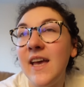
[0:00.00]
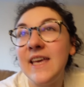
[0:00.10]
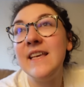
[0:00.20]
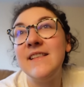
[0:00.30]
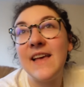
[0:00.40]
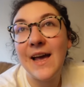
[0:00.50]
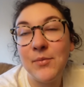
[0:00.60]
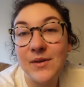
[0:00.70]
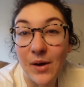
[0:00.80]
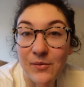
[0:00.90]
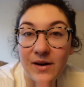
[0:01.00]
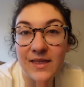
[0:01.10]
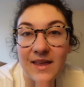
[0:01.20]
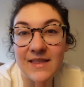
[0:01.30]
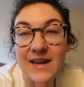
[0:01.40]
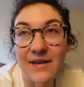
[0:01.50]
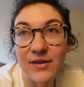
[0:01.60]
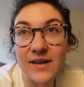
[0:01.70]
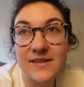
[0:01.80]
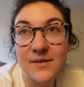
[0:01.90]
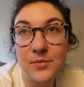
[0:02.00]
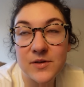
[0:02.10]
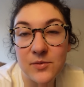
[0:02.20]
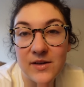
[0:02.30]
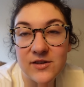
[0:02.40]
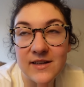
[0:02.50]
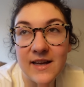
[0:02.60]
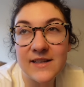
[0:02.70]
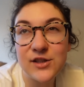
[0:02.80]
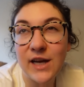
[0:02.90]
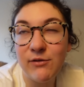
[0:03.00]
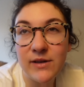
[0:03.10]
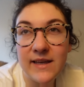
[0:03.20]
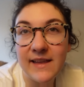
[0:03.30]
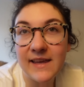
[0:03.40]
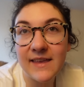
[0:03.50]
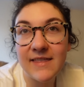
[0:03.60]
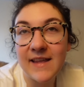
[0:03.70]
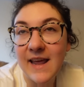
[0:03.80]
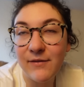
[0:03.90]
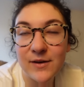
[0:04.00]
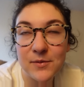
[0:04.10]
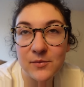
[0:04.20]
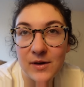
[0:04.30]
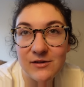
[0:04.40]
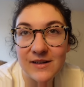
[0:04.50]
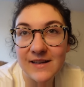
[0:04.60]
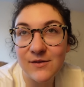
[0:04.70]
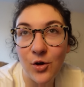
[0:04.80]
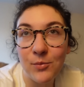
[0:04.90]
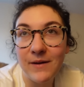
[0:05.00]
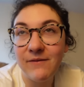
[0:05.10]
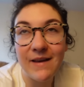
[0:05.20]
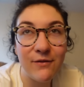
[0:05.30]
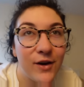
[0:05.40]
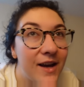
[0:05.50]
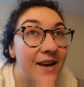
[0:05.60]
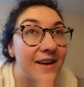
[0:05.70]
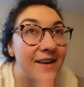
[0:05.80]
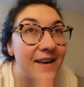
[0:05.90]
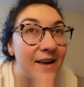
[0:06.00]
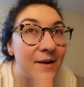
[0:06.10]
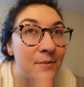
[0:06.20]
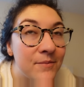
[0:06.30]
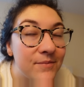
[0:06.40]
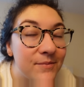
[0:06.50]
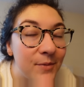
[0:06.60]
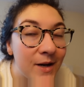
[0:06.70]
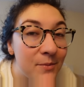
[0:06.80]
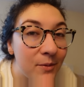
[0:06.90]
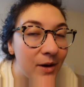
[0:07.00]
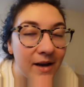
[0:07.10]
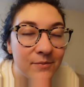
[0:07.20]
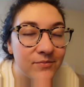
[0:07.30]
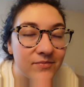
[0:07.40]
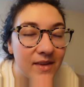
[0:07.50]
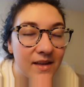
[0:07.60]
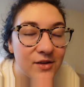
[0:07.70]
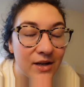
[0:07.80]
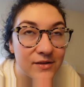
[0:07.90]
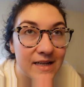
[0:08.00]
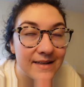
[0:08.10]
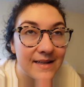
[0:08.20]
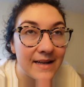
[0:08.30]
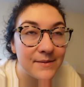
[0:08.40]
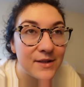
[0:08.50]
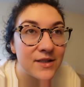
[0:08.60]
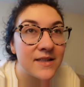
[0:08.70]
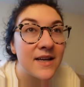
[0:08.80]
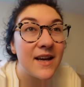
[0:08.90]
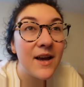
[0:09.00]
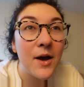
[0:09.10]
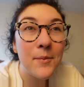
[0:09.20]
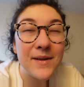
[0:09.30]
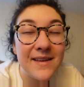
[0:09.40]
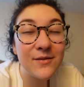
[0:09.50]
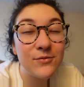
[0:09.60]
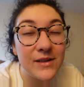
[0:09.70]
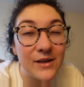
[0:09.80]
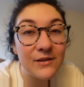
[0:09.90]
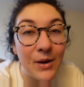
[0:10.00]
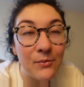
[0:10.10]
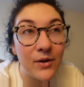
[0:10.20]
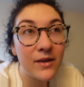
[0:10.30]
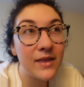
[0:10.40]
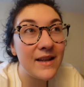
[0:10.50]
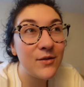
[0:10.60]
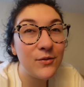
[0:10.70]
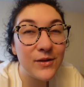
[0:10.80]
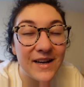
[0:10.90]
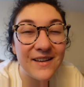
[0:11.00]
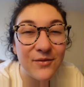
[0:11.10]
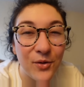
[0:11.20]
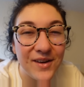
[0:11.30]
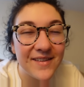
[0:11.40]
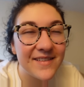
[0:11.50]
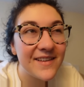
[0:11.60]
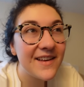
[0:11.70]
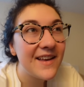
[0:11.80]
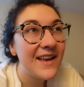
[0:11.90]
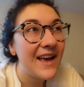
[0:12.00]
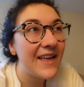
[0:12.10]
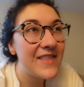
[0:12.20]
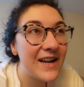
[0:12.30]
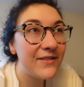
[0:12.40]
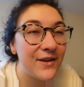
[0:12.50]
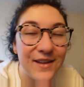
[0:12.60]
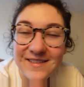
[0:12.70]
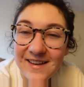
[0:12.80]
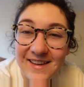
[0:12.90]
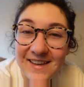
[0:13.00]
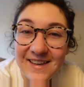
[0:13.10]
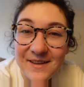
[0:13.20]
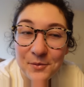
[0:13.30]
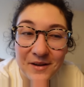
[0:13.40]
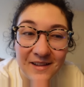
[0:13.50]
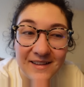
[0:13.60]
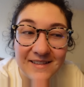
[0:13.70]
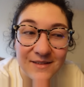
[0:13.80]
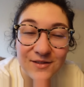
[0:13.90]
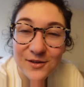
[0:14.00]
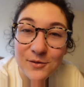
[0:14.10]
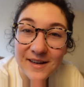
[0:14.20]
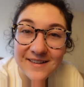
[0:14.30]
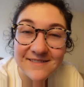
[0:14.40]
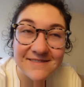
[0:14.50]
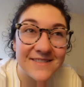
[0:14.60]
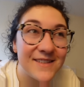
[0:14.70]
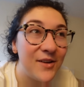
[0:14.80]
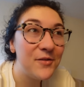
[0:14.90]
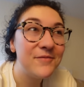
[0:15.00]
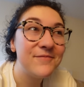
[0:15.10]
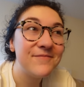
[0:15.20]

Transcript: He's the guy who plays Wentworth in the Netflix Persuasion, and generally, like, the Netflix Persuasion is not my favourite part of Jane Austen adaptation, but he's really good Wentworth, and he's got a really nice voice. And then I found out last night he's one of the leads in Shogun, so